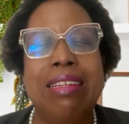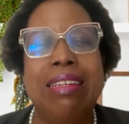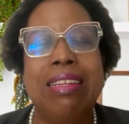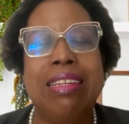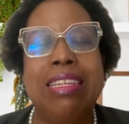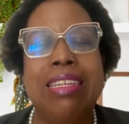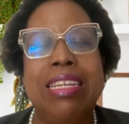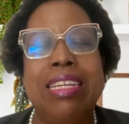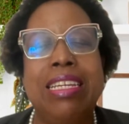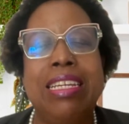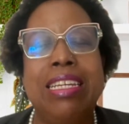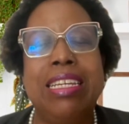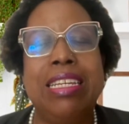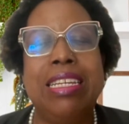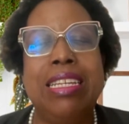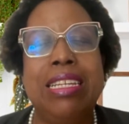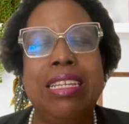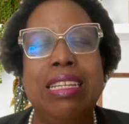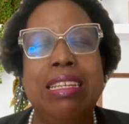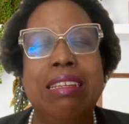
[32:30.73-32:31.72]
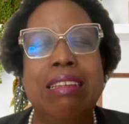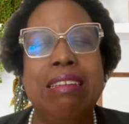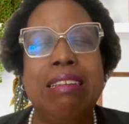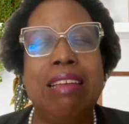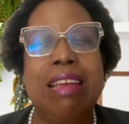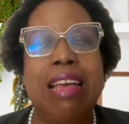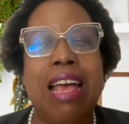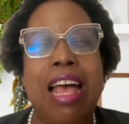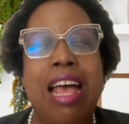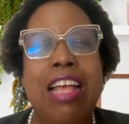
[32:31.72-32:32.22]
Nadine,
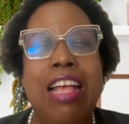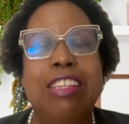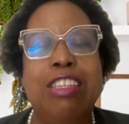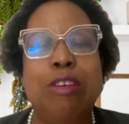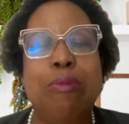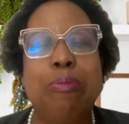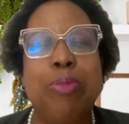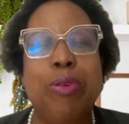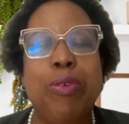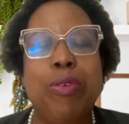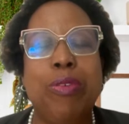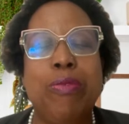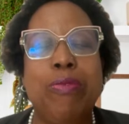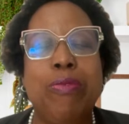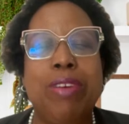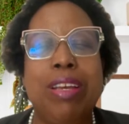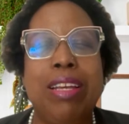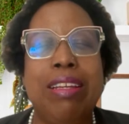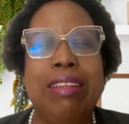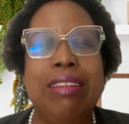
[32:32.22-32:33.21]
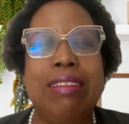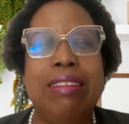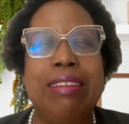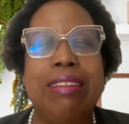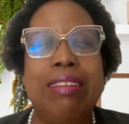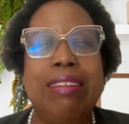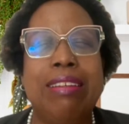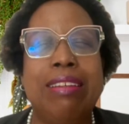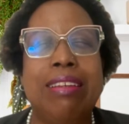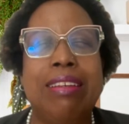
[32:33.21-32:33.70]
as a
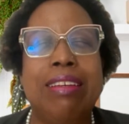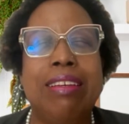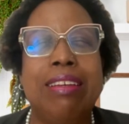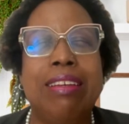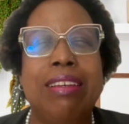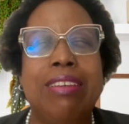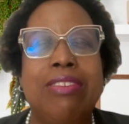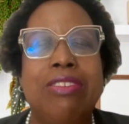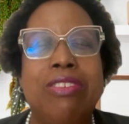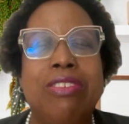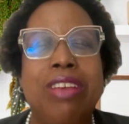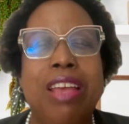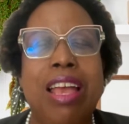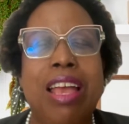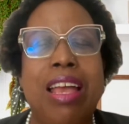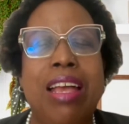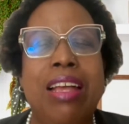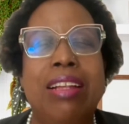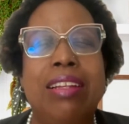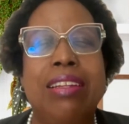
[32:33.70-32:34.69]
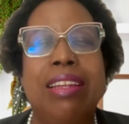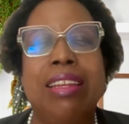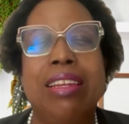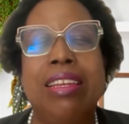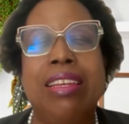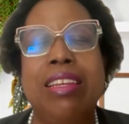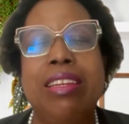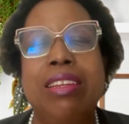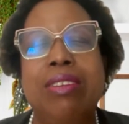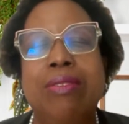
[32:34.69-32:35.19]
perfect child, an
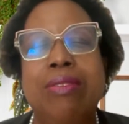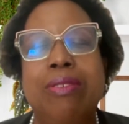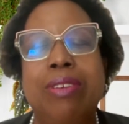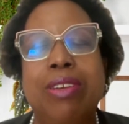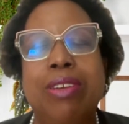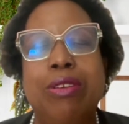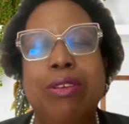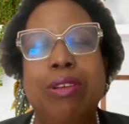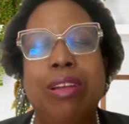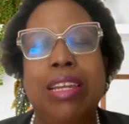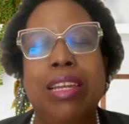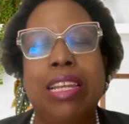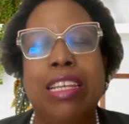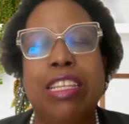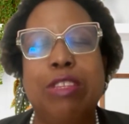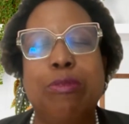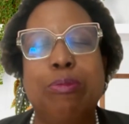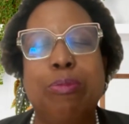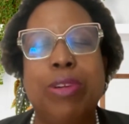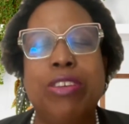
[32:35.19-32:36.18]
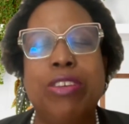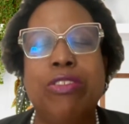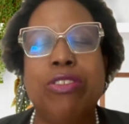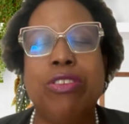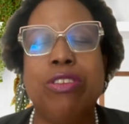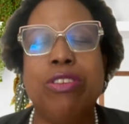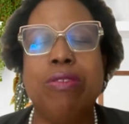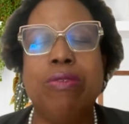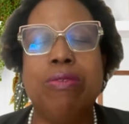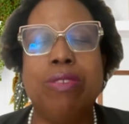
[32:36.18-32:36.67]
individual, an
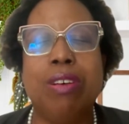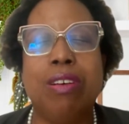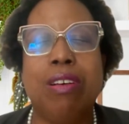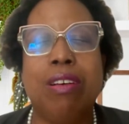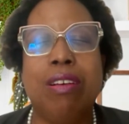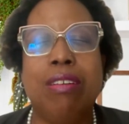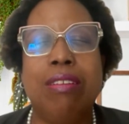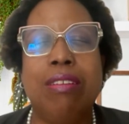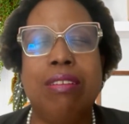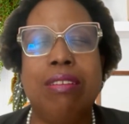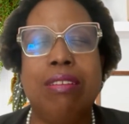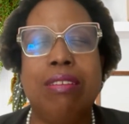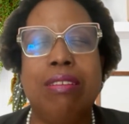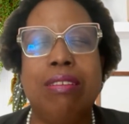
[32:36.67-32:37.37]
expression of God,